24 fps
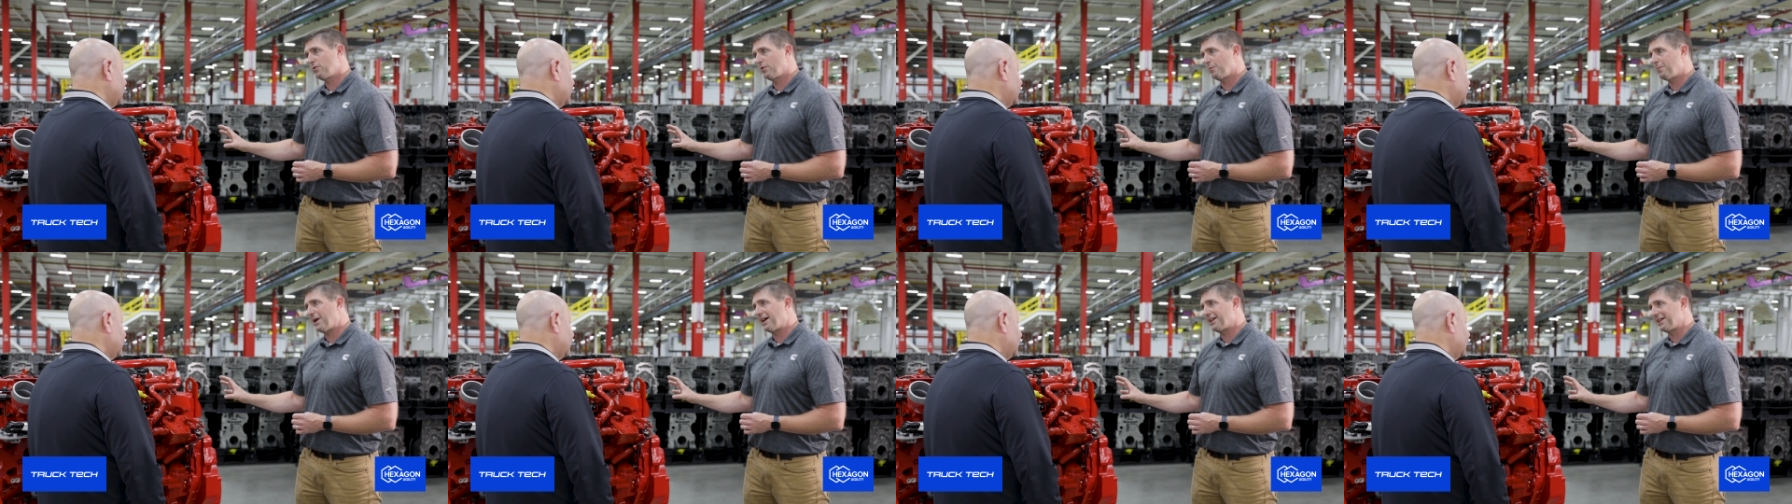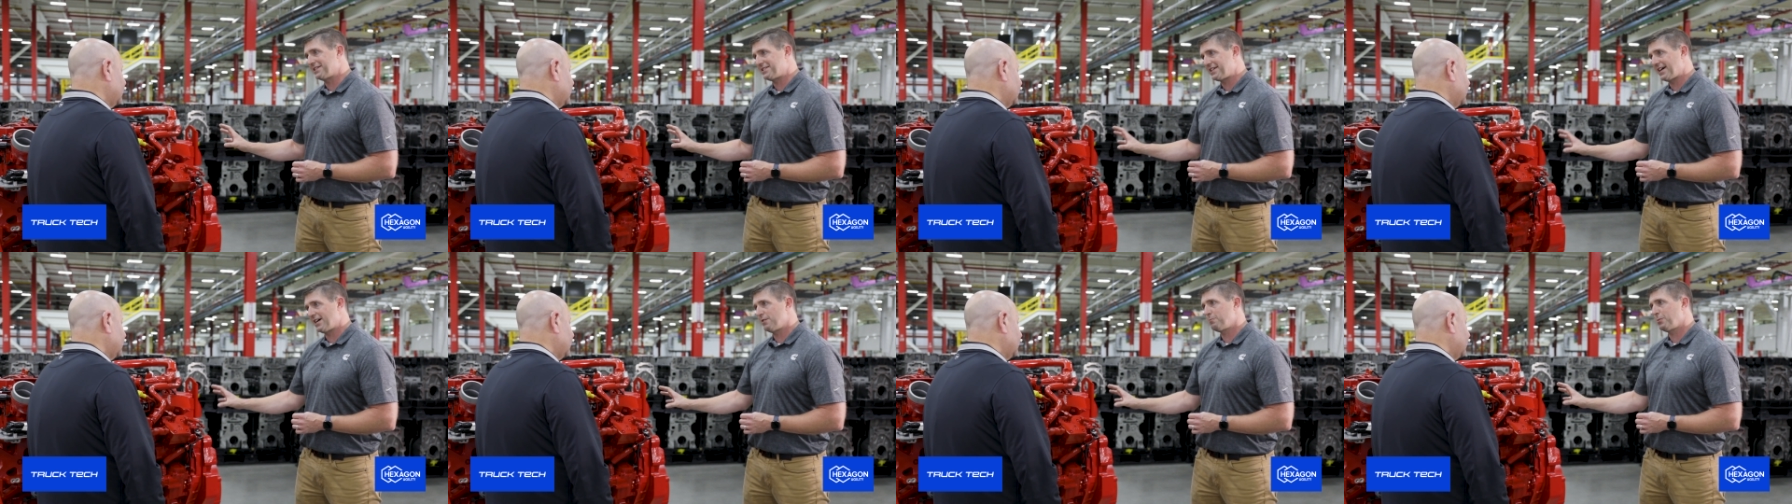to about
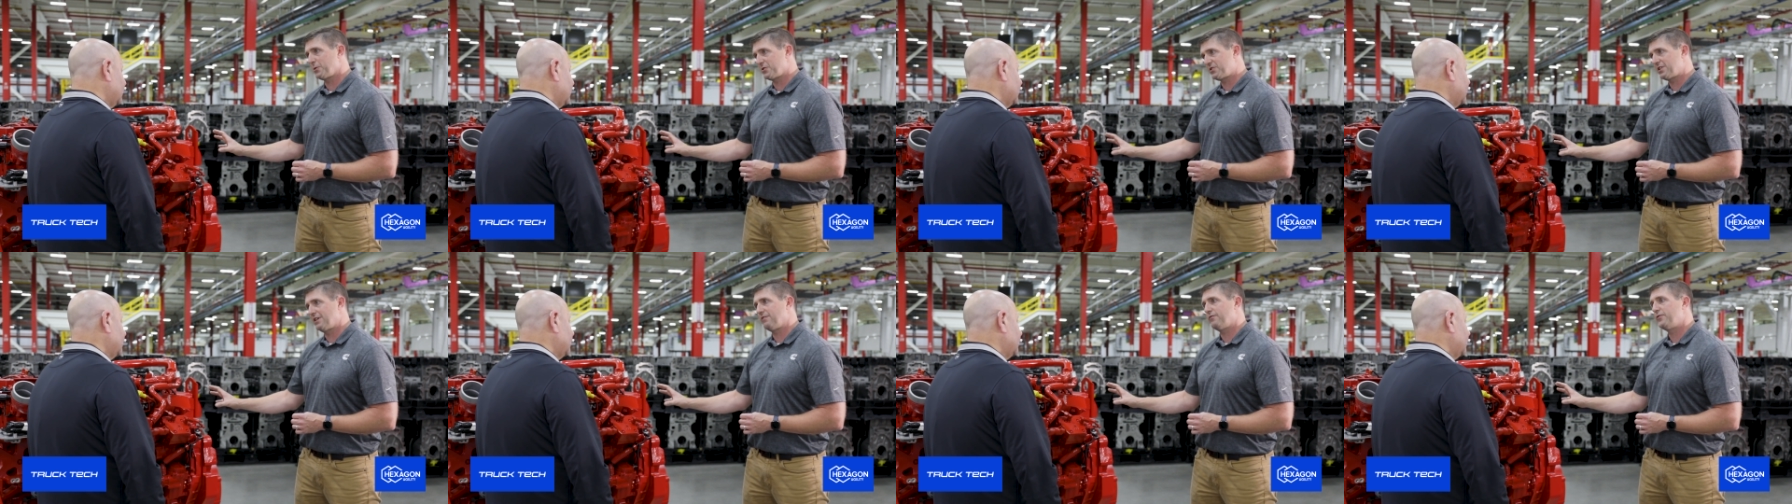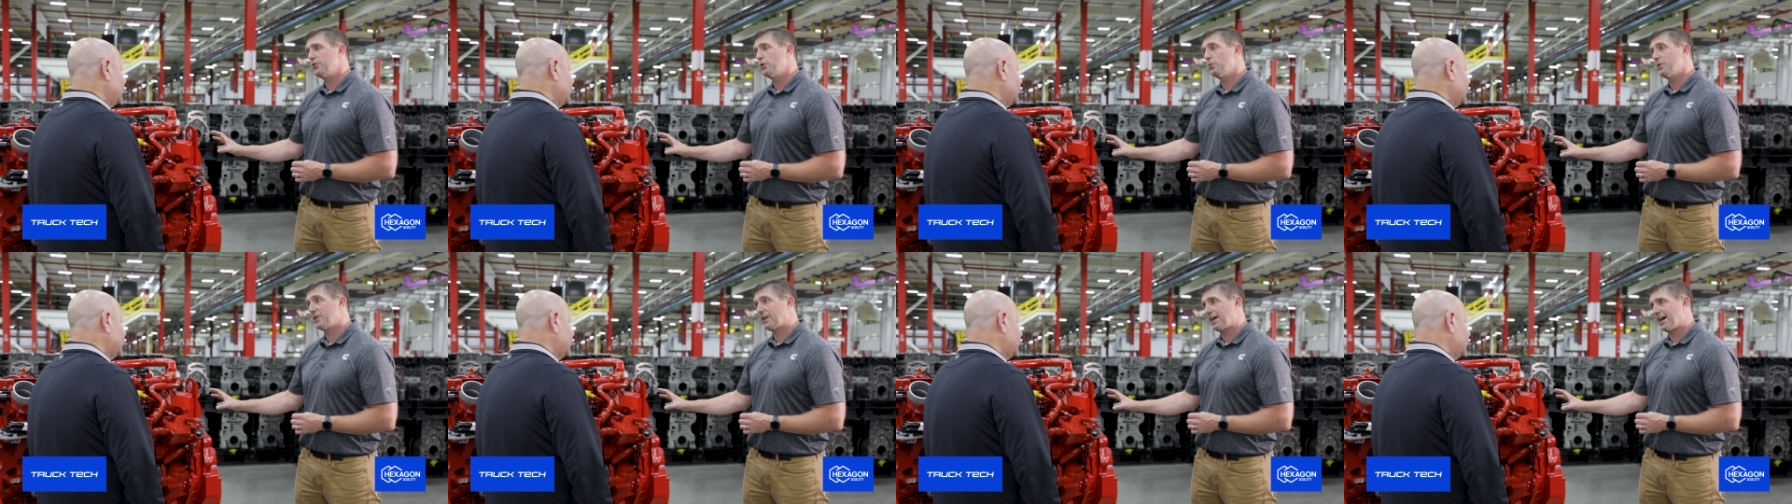a 10%
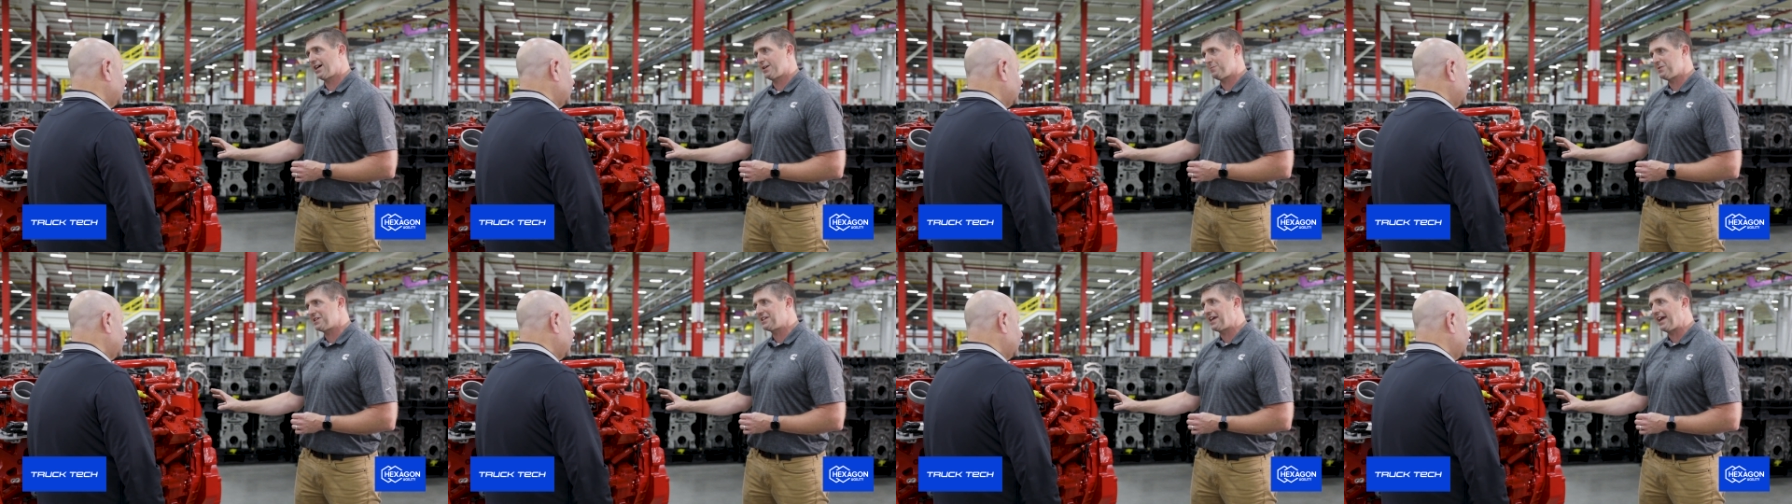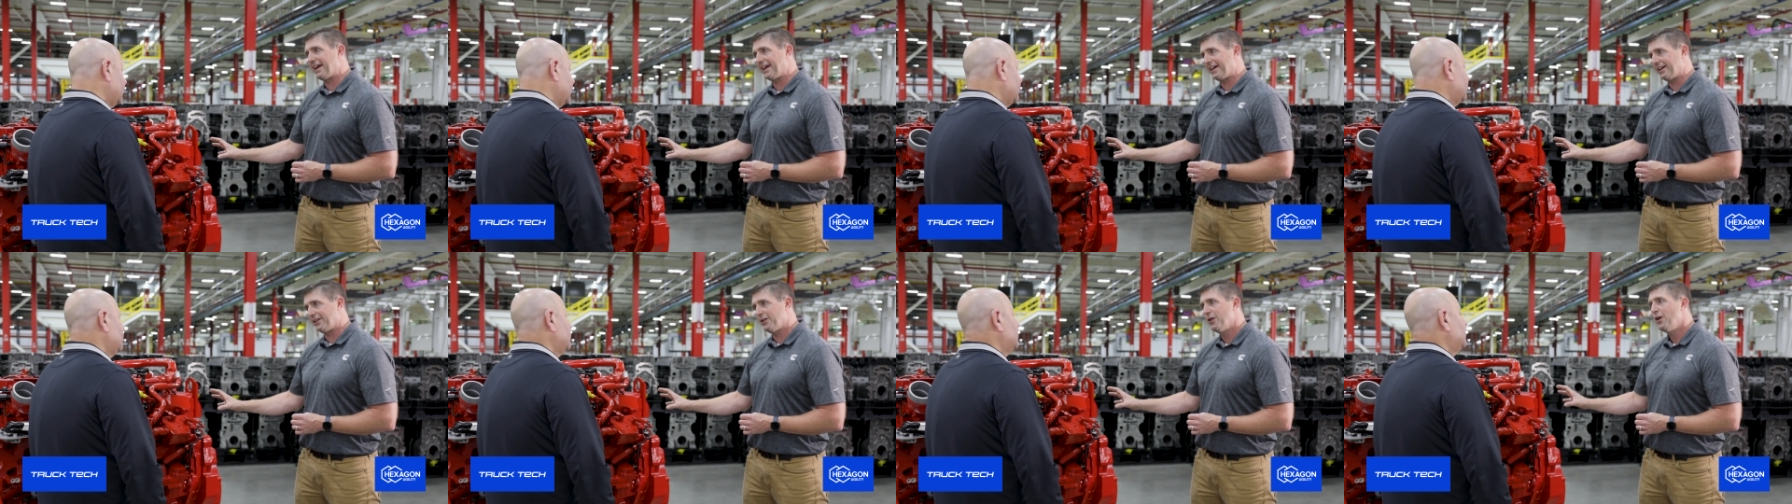fuel economy
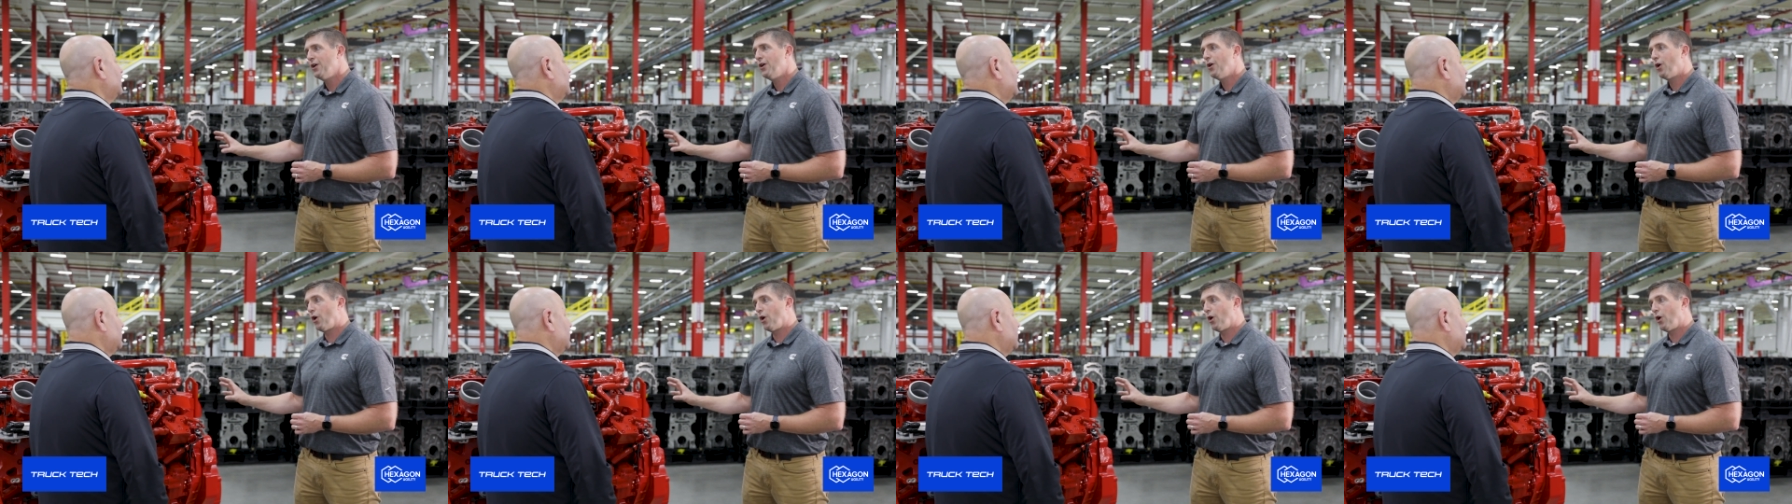gain